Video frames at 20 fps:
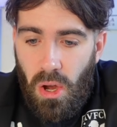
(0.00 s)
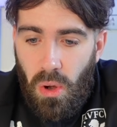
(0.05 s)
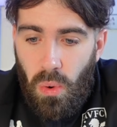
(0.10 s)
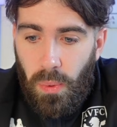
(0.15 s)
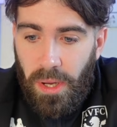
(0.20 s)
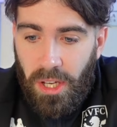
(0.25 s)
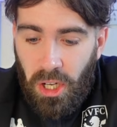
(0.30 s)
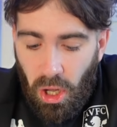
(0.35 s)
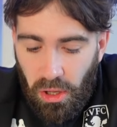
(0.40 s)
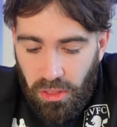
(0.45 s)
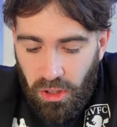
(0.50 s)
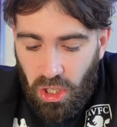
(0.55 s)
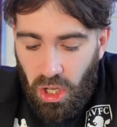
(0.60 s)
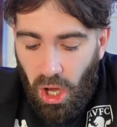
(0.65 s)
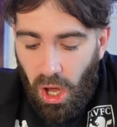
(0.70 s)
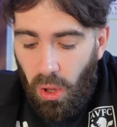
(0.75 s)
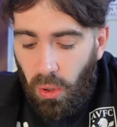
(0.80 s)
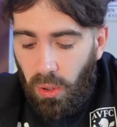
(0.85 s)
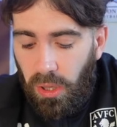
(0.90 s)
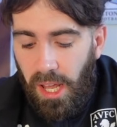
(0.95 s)
We got the
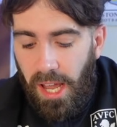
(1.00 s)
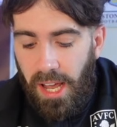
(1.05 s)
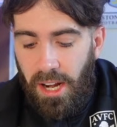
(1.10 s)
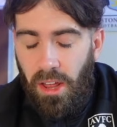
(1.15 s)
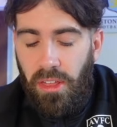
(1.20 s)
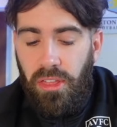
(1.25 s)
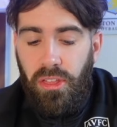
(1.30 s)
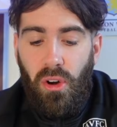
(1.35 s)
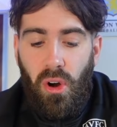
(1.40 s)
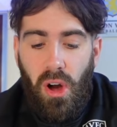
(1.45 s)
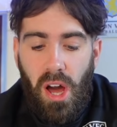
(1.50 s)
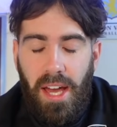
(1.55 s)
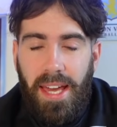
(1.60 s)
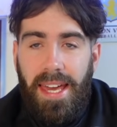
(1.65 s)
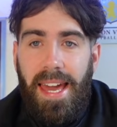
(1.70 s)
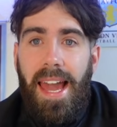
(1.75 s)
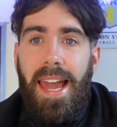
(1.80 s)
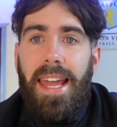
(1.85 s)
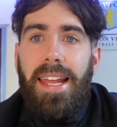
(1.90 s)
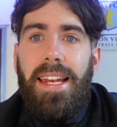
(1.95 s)
goal and I thought,
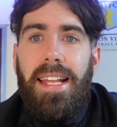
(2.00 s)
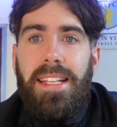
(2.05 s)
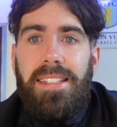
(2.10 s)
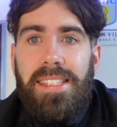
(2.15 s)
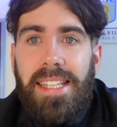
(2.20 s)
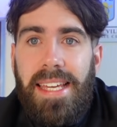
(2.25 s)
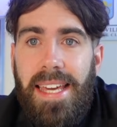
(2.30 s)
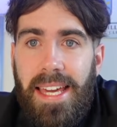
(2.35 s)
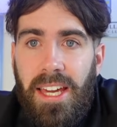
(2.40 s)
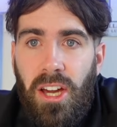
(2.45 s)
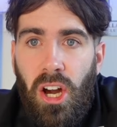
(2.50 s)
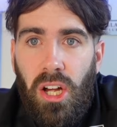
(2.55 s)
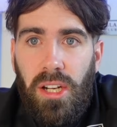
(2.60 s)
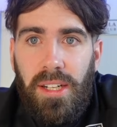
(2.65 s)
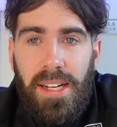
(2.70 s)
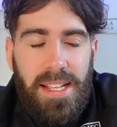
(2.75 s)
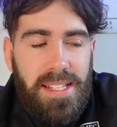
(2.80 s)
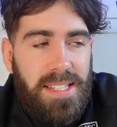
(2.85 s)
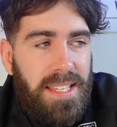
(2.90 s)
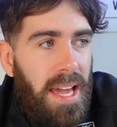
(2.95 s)
okay, let's kick
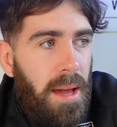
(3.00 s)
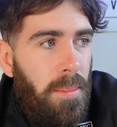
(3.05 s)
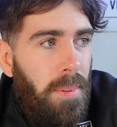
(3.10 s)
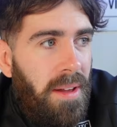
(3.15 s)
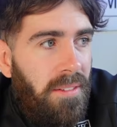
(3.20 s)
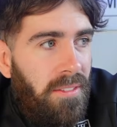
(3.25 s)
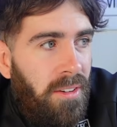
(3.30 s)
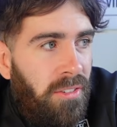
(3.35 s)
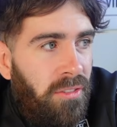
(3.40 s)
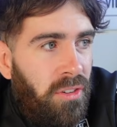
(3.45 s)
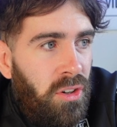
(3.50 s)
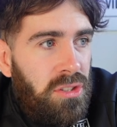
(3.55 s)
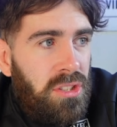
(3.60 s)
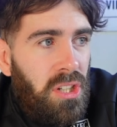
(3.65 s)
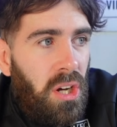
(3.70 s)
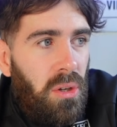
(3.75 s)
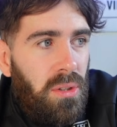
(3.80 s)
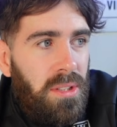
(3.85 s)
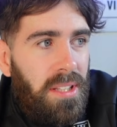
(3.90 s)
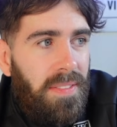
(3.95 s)
on, let's get a bit of a
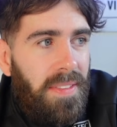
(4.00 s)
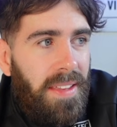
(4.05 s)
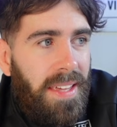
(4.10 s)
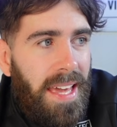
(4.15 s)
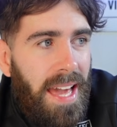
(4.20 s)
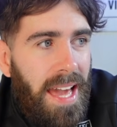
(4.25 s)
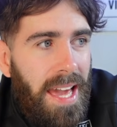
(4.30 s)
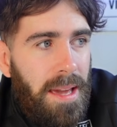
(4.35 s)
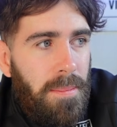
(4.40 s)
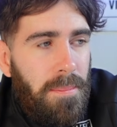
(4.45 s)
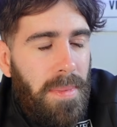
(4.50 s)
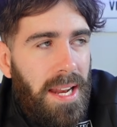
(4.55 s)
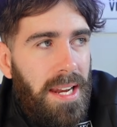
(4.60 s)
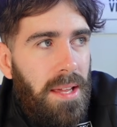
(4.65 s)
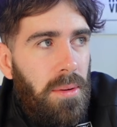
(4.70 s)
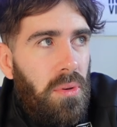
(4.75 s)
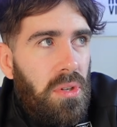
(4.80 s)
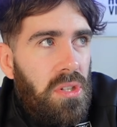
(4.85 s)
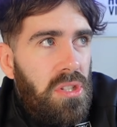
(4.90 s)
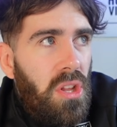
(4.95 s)
foothold in the game. And
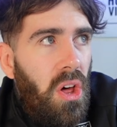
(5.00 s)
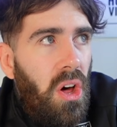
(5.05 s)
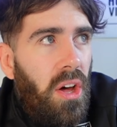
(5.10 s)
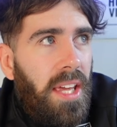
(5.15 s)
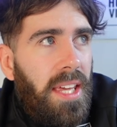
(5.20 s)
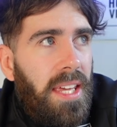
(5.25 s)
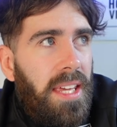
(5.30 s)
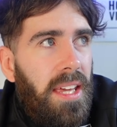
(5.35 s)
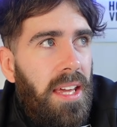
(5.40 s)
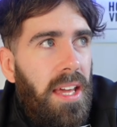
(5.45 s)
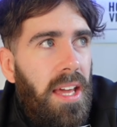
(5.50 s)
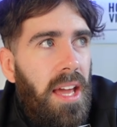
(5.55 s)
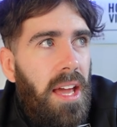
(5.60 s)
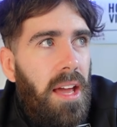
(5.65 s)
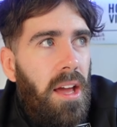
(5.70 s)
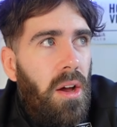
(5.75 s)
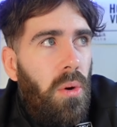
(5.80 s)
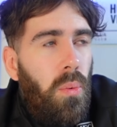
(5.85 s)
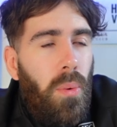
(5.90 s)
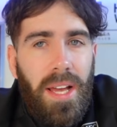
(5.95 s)
it was like
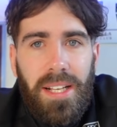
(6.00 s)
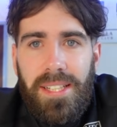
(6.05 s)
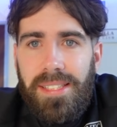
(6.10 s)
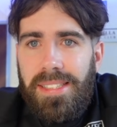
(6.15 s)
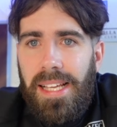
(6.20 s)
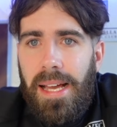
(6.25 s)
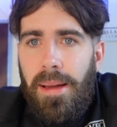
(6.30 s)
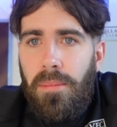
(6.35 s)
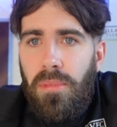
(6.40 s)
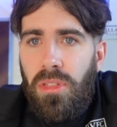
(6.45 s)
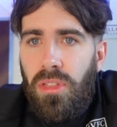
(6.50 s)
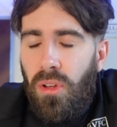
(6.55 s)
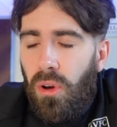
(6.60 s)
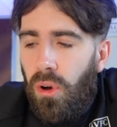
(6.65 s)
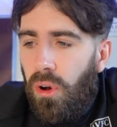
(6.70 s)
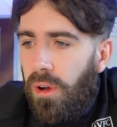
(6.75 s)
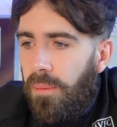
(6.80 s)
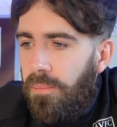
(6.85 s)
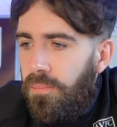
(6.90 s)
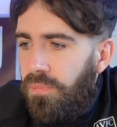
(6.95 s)
West Ham
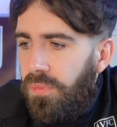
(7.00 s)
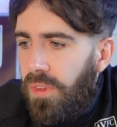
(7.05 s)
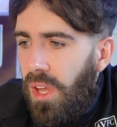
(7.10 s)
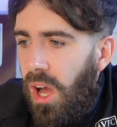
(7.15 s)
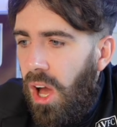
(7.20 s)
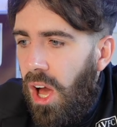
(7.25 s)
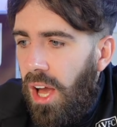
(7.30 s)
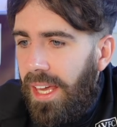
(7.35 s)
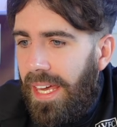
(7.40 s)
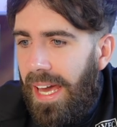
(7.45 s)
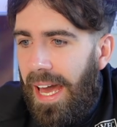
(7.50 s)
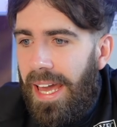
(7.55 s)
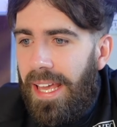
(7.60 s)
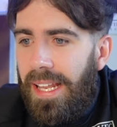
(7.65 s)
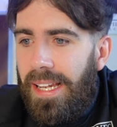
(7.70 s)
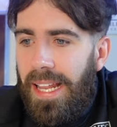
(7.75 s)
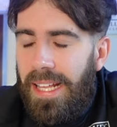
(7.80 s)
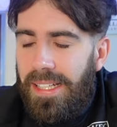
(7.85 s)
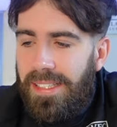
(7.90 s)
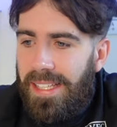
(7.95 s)
thought,
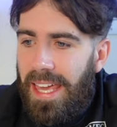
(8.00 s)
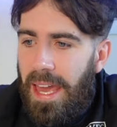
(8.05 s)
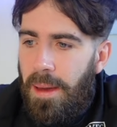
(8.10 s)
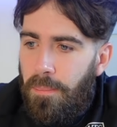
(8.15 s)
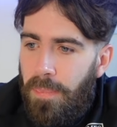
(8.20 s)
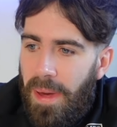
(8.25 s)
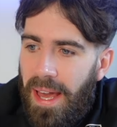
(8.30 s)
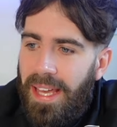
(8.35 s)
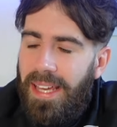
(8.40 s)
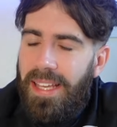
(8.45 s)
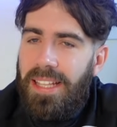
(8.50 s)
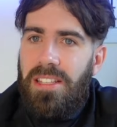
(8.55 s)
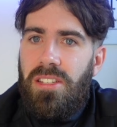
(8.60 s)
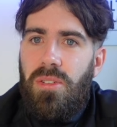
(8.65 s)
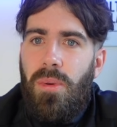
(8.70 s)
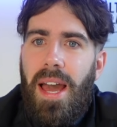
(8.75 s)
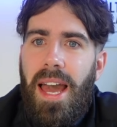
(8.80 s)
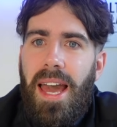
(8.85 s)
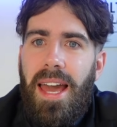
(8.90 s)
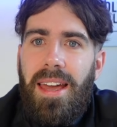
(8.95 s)
okay, let's get back
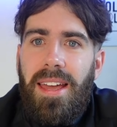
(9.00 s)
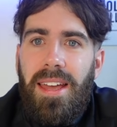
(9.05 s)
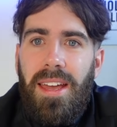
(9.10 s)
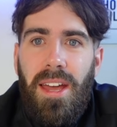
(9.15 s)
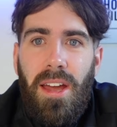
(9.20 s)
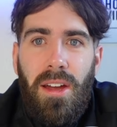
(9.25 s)
into our